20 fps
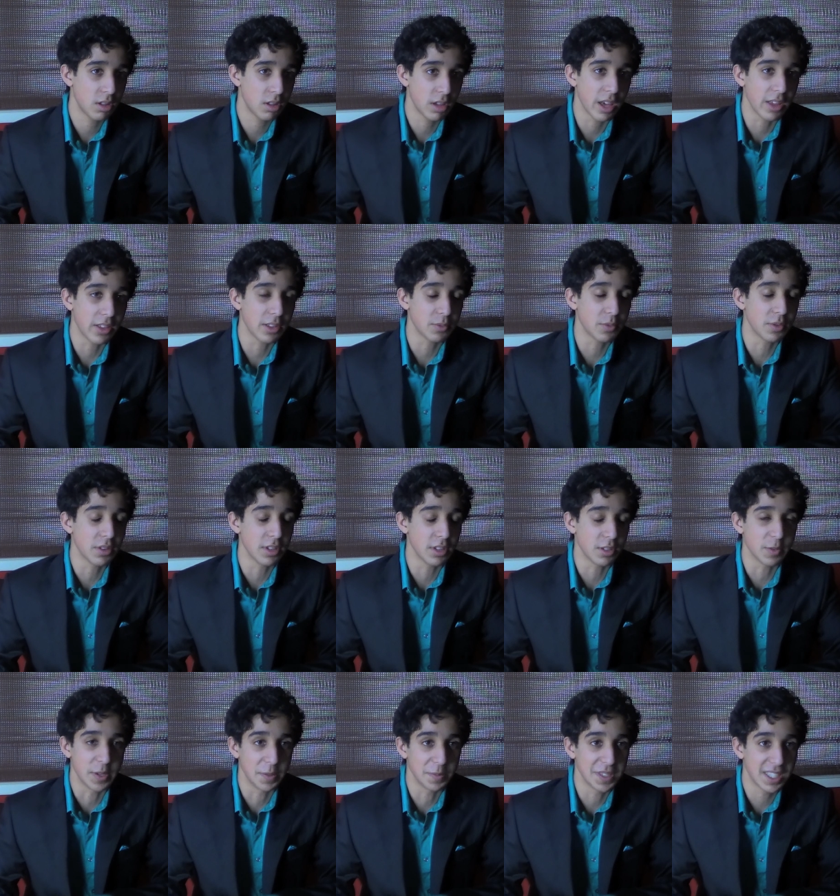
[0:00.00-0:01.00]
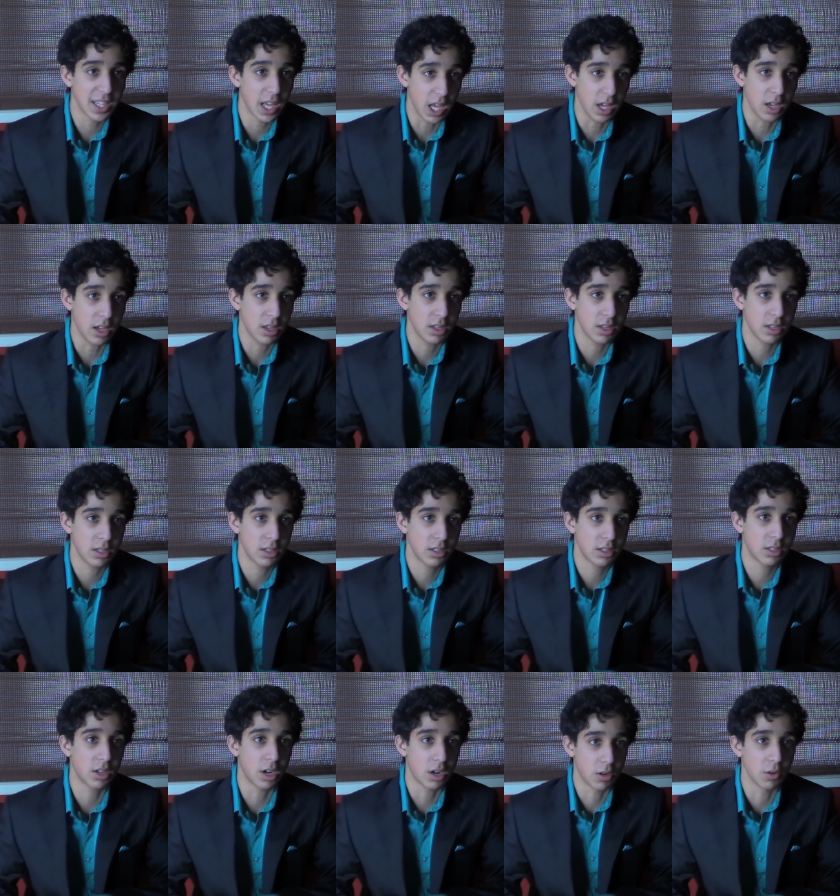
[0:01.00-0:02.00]
Yeah, that's what I'm saying.
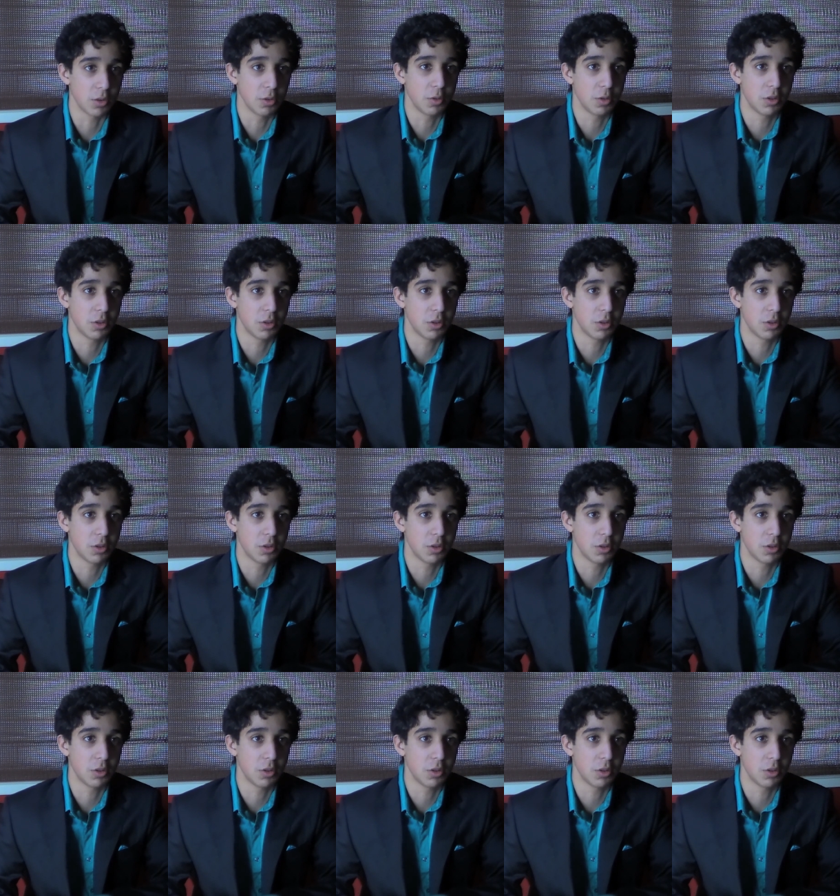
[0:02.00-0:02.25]
Staryu.